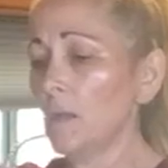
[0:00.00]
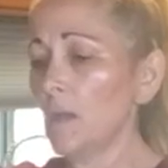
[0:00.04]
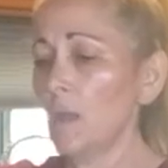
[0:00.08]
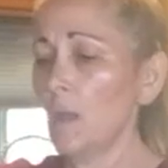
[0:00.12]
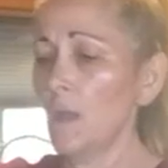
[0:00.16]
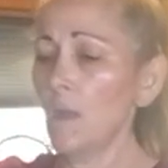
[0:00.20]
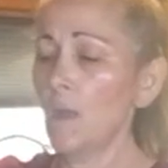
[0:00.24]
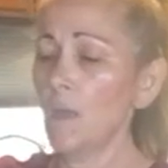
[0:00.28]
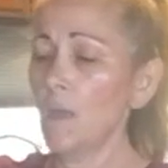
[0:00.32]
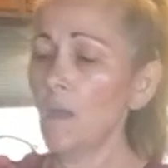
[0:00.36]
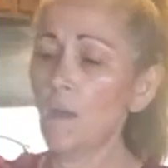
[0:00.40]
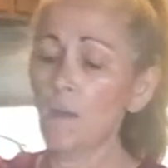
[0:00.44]

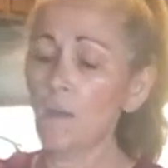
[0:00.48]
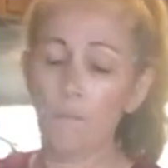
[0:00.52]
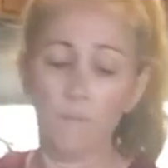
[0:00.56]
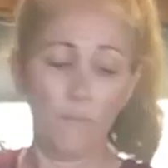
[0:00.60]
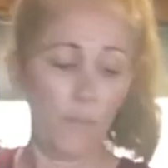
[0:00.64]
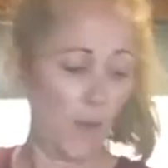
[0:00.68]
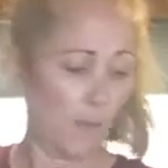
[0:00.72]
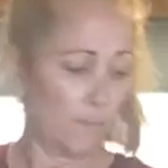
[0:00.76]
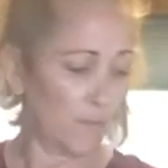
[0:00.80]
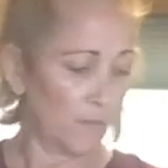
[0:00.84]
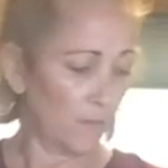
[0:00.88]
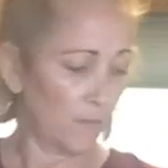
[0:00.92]
And
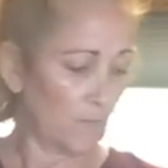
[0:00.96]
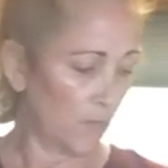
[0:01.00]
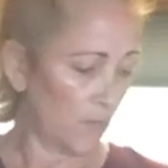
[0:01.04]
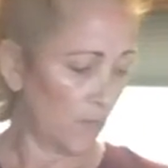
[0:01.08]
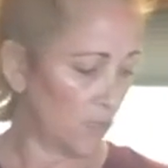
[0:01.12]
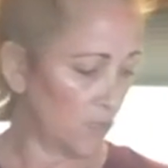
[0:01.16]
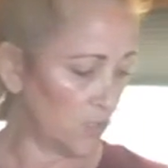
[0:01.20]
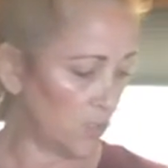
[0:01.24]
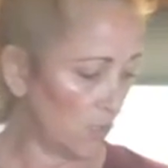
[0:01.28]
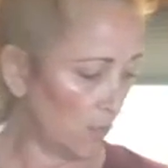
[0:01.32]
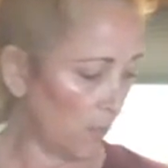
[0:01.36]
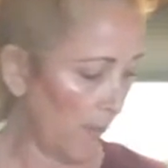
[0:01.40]
I'm just gonna
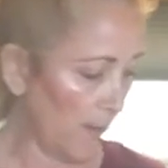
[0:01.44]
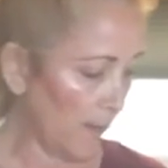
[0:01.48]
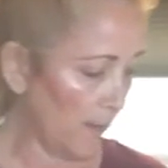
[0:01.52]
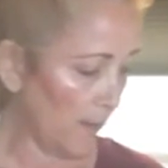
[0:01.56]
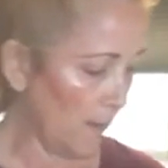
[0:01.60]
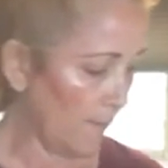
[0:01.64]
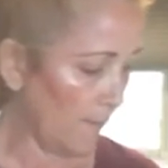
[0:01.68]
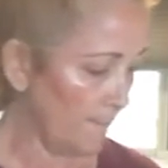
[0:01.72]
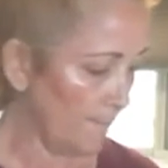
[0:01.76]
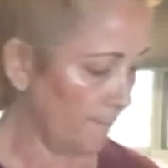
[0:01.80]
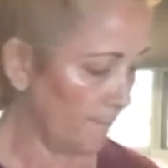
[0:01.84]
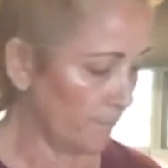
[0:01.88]
do like
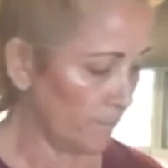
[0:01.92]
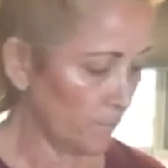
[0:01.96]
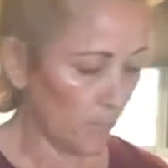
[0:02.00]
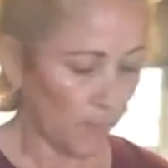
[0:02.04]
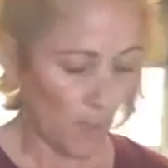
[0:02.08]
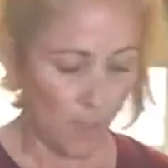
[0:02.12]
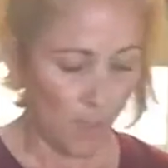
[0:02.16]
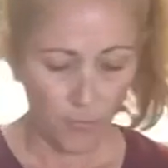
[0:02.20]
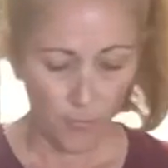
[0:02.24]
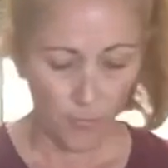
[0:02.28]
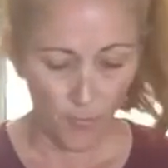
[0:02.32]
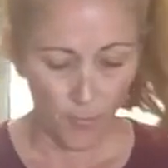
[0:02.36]

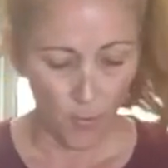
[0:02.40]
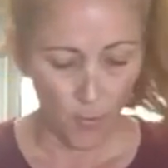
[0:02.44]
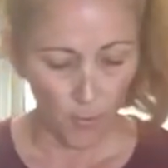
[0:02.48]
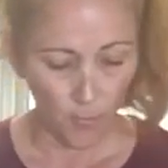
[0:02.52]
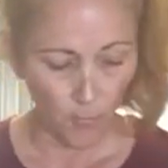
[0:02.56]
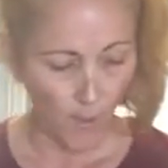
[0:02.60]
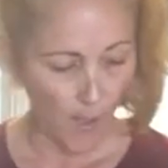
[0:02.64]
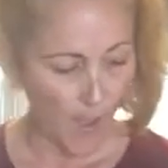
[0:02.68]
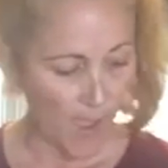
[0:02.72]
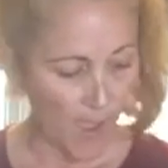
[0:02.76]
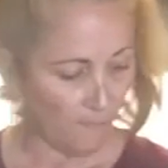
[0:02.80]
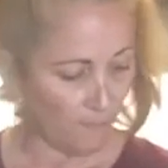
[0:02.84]
a third or
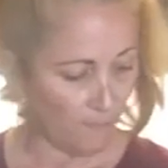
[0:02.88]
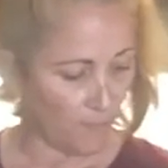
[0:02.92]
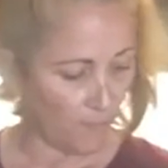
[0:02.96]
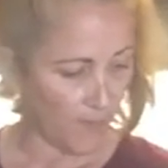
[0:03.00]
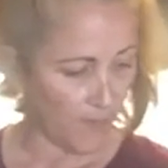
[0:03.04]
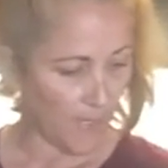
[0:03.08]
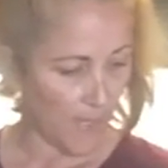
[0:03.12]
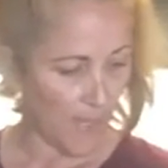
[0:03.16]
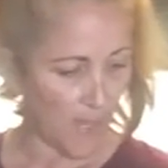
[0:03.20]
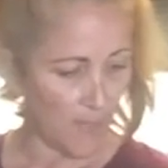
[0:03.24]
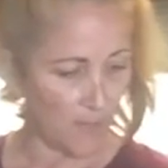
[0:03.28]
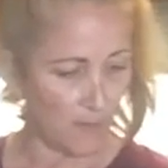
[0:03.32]
a half of a
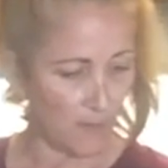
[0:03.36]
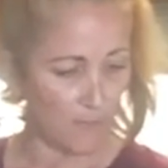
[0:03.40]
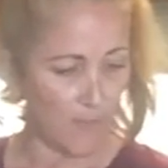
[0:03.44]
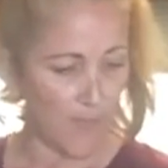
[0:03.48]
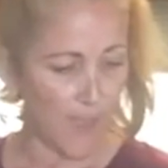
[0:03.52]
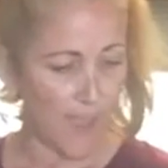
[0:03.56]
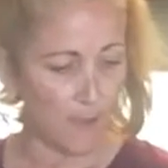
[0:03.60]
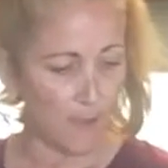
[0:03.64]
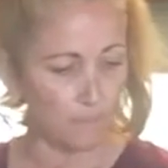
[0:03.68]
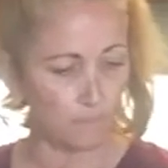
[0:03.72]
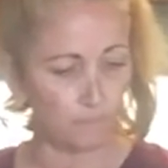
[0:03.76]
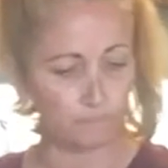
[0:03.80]
can of
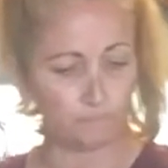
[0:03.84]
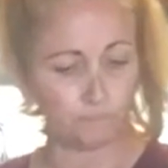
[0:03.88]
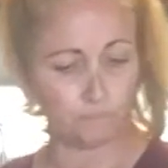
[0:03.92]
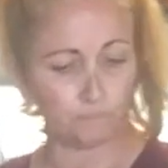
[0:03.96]
that.